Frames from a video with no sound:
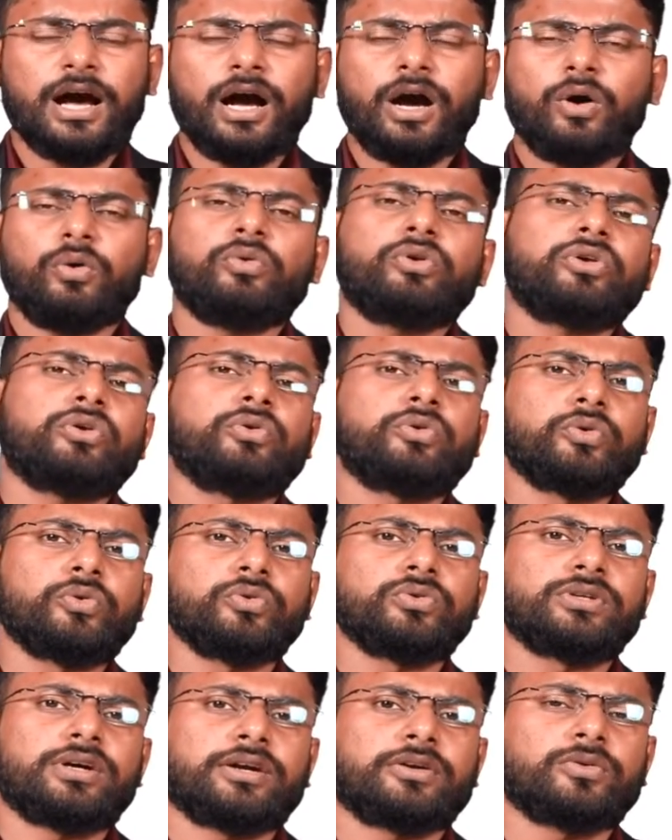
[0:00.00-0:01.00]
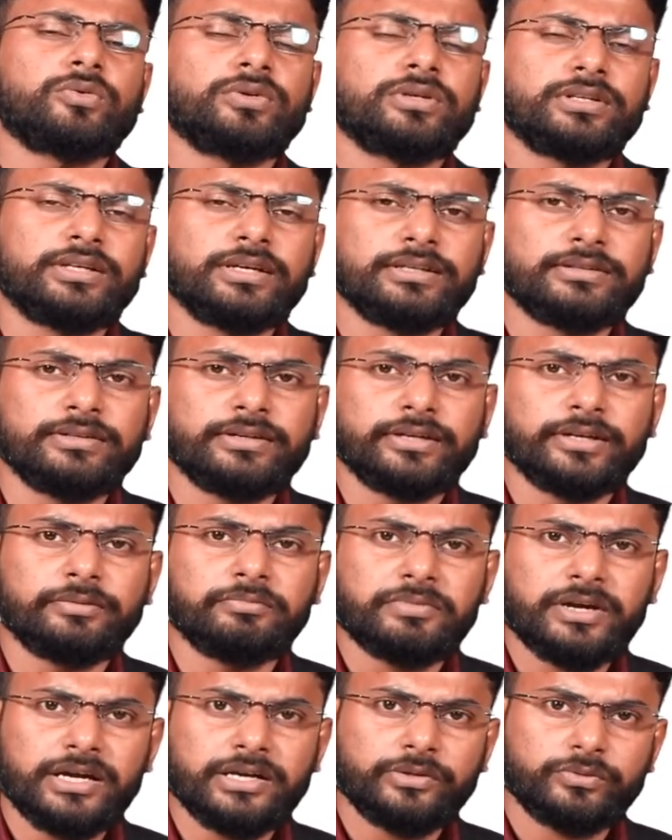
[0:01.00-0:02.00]
how do you do that over the Ethereum
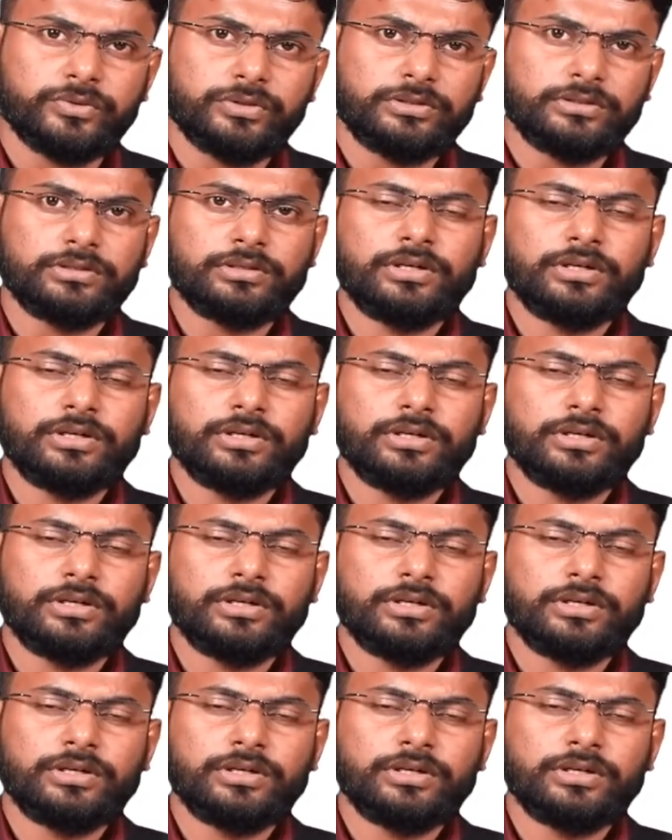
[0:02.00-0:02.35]
network?